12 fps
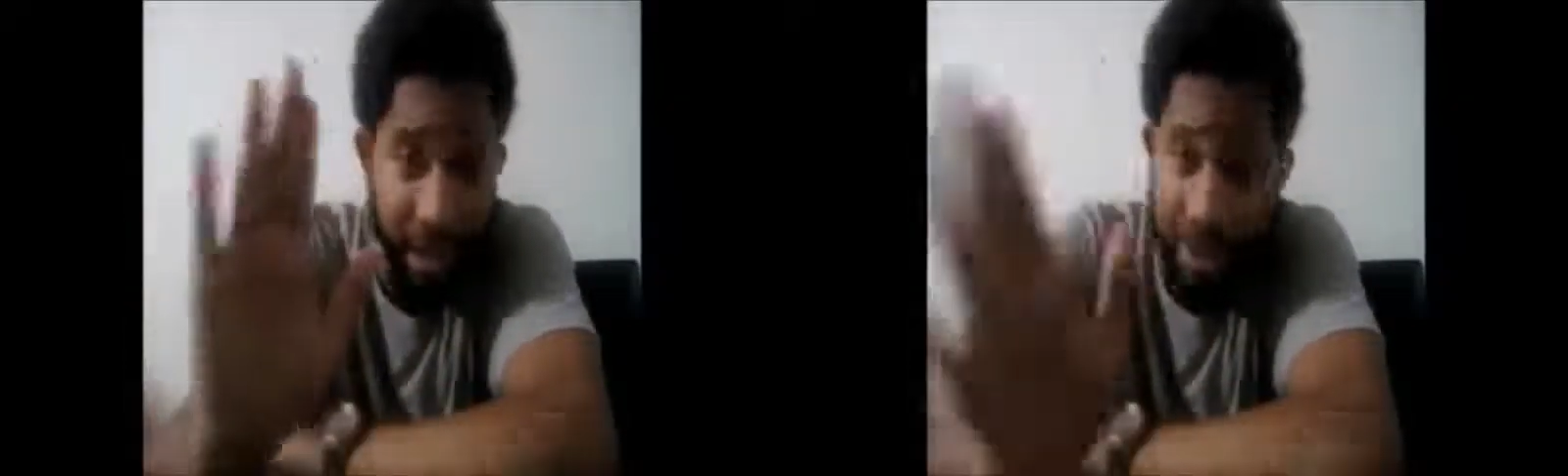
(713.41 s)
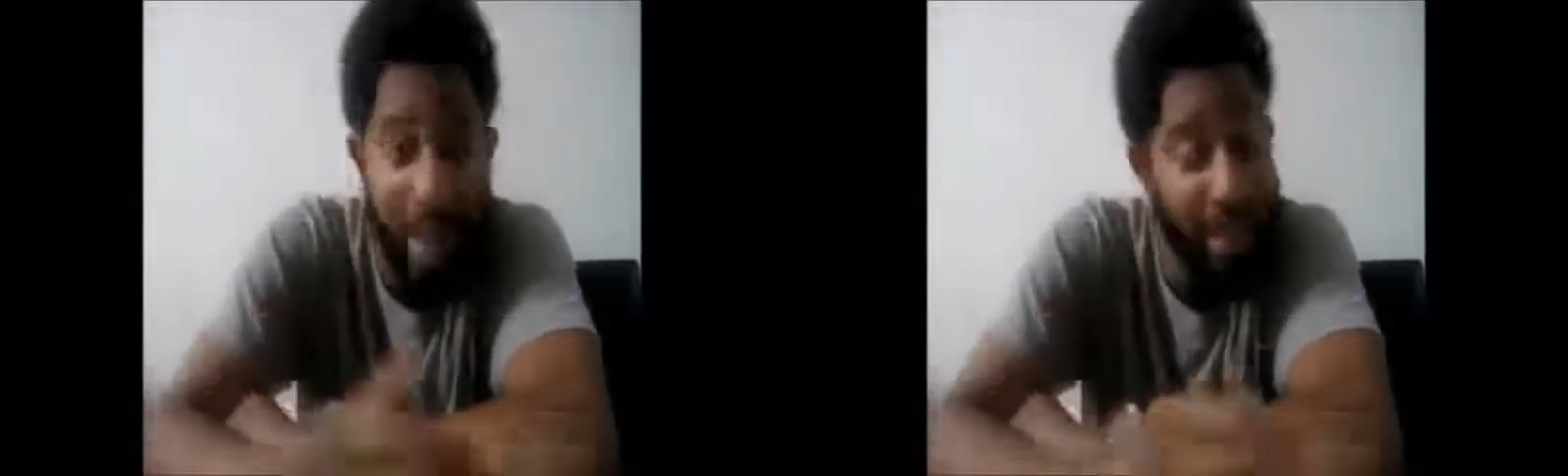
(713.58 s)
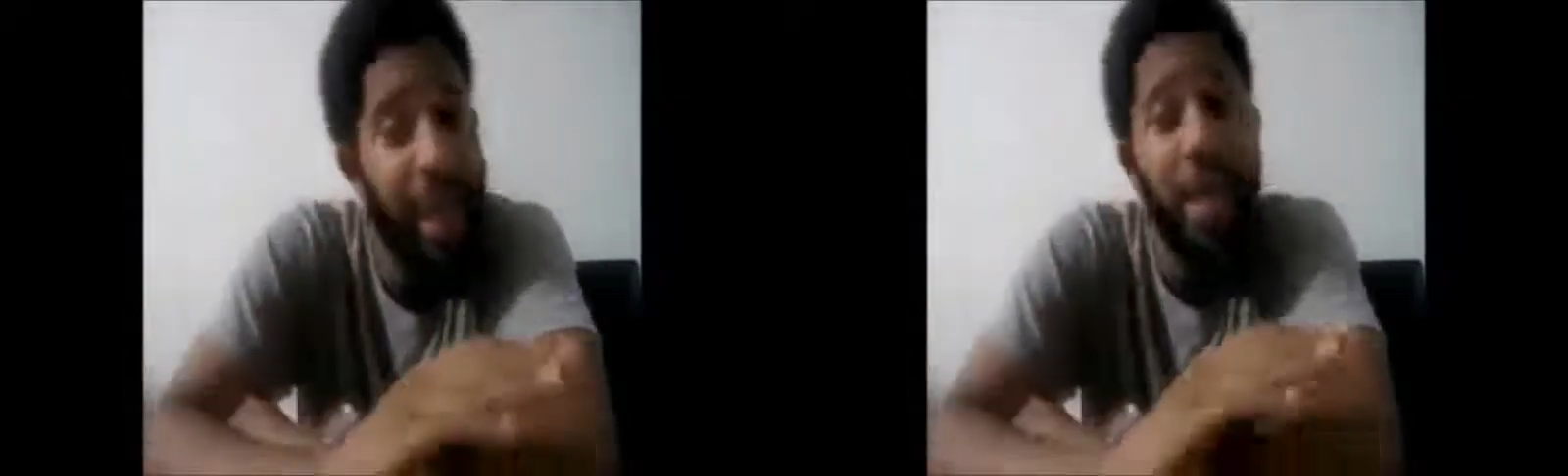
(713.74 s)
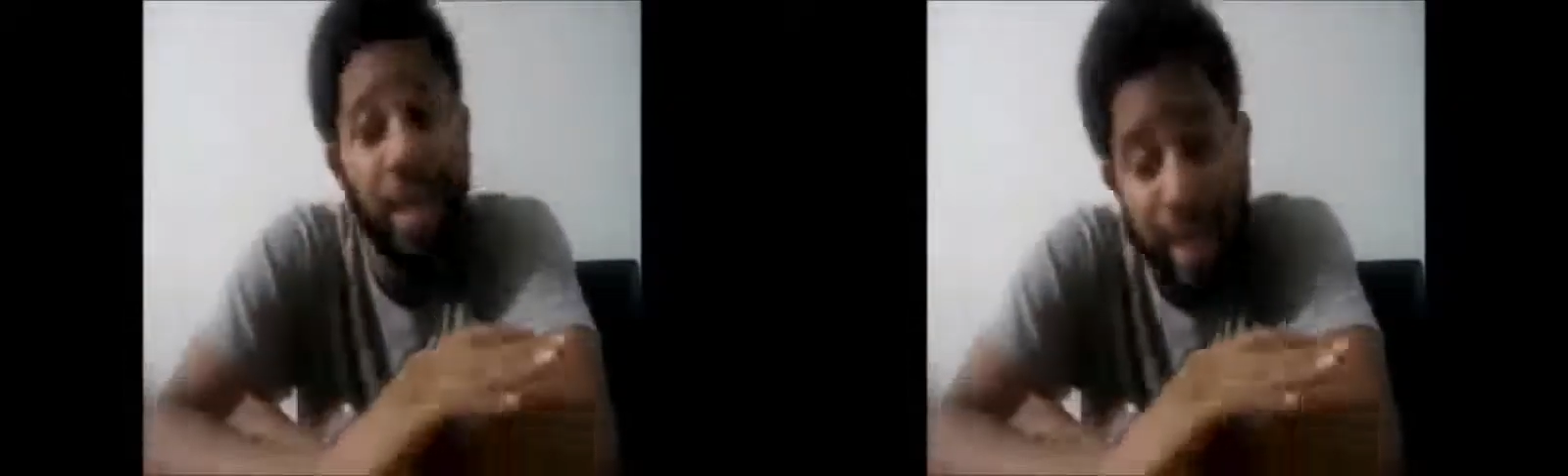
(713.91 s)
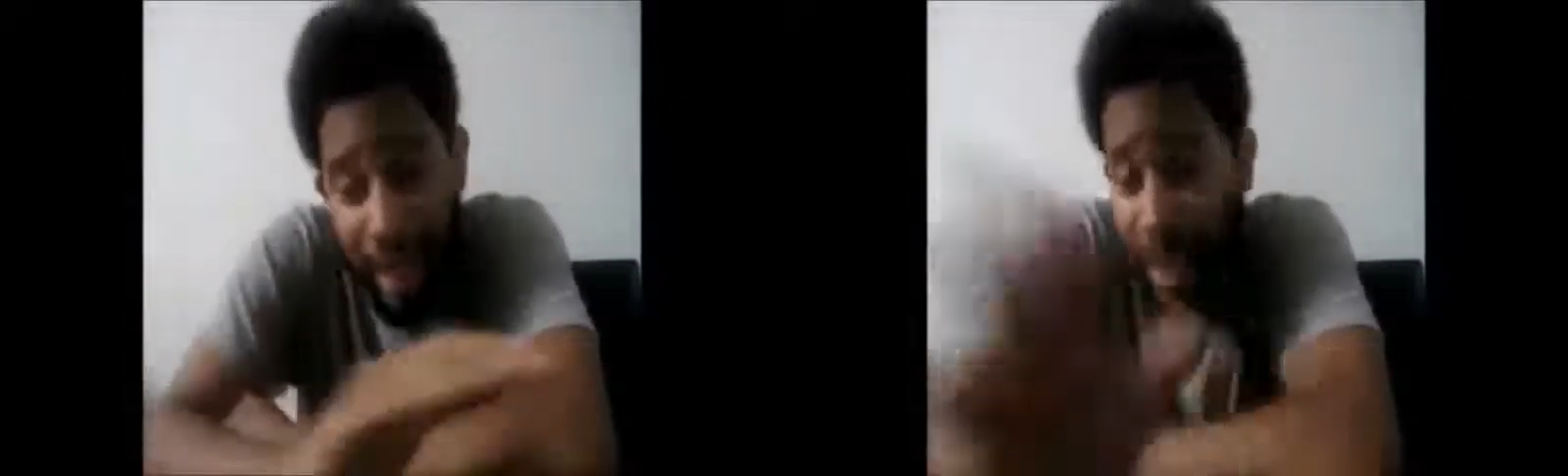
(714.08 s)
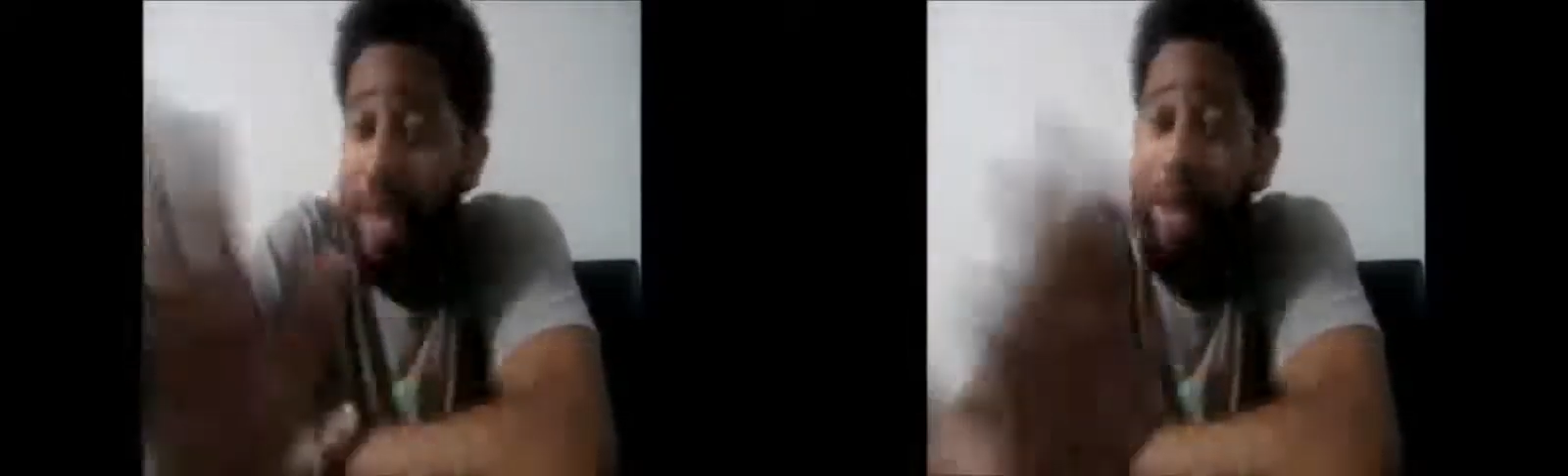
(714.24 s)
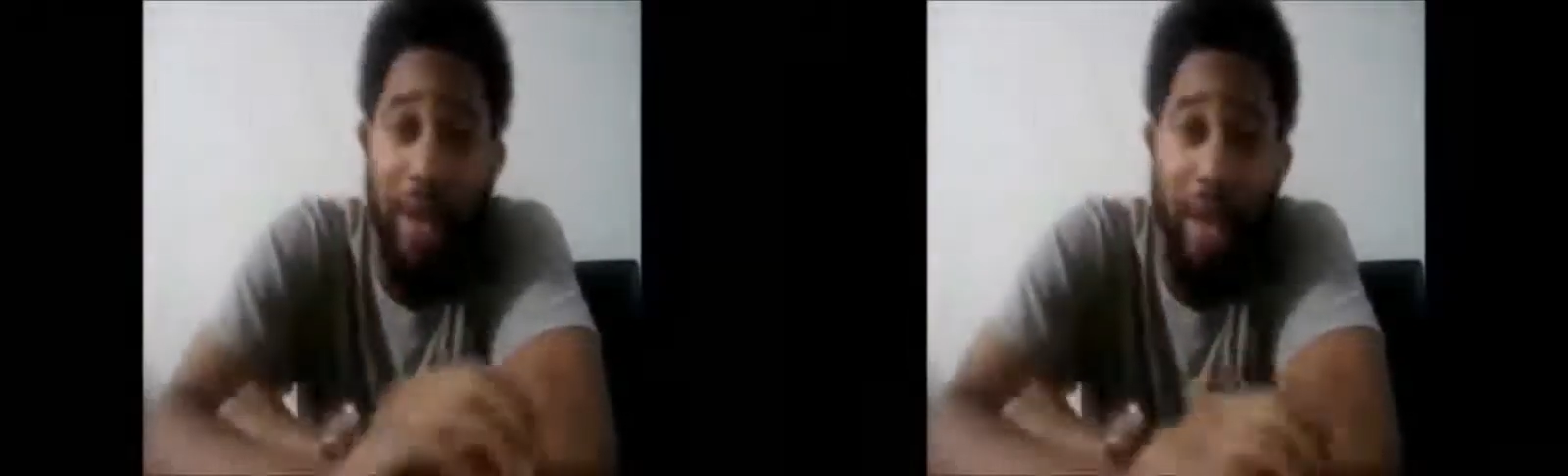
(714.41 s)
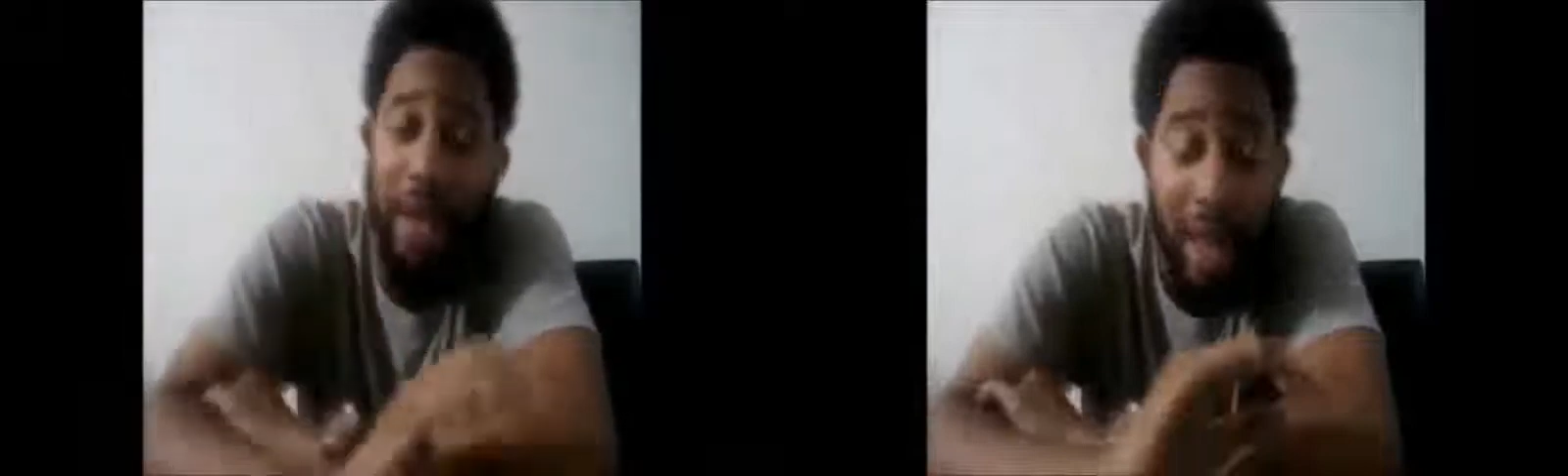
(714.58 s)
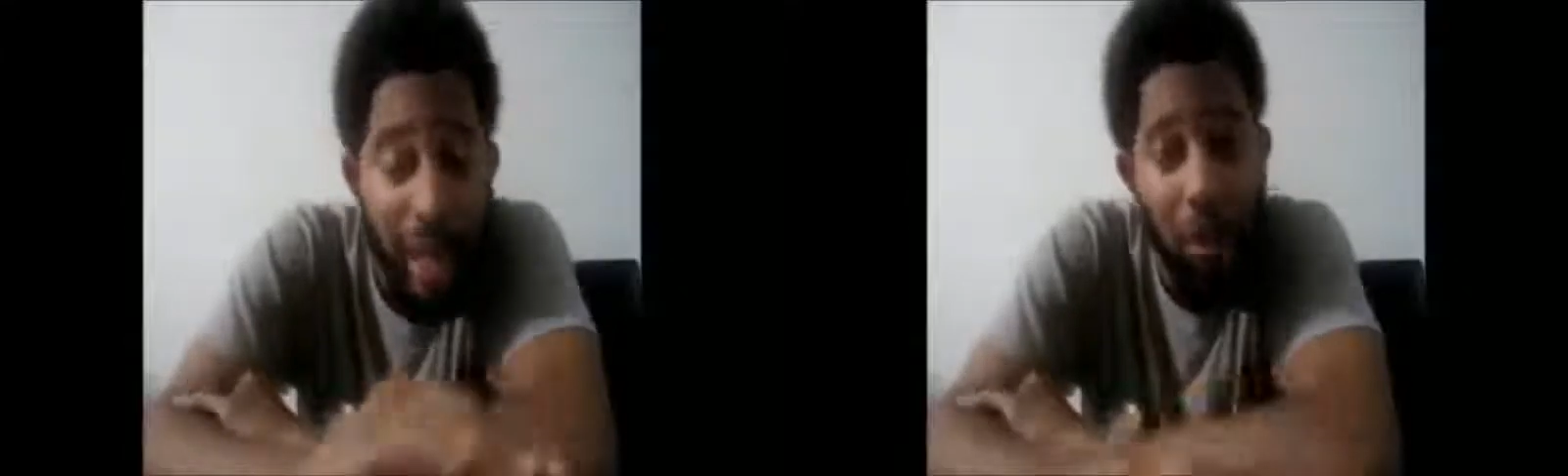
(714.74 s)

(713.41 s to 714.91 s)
any sex, anything.